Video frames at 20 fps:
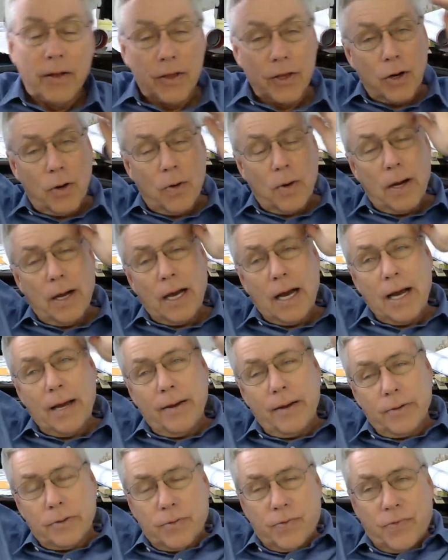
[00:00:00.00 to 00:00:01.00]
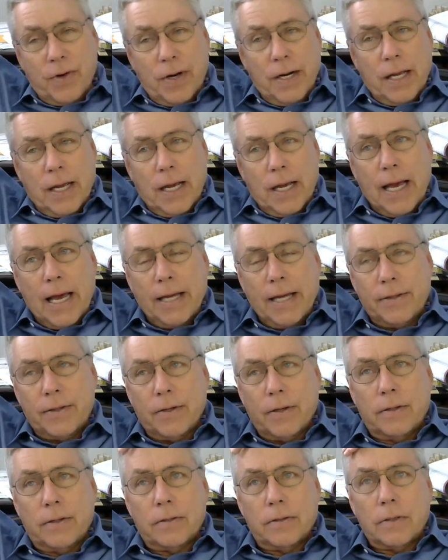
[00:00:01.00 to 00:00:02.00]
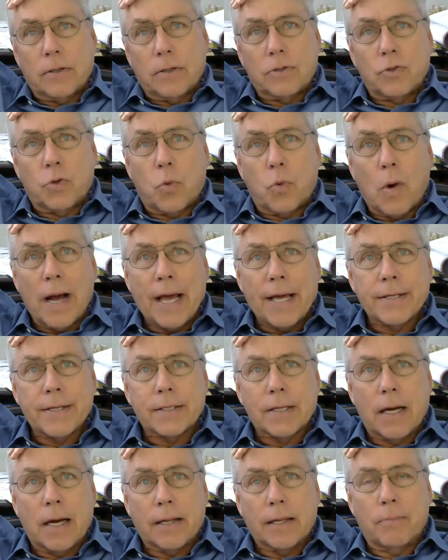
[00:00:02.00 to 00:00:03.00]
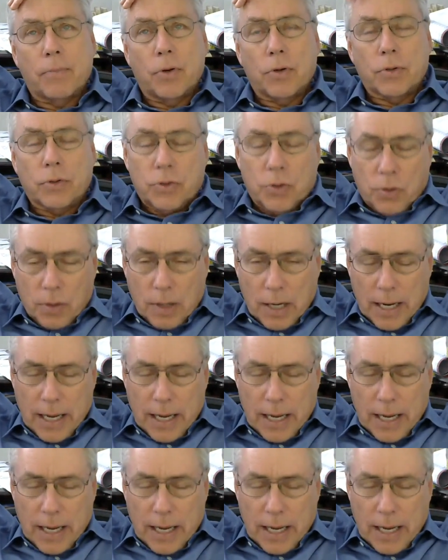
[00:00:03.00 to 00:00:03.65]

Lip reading: You know, it's funny. I had to twice on the book tour.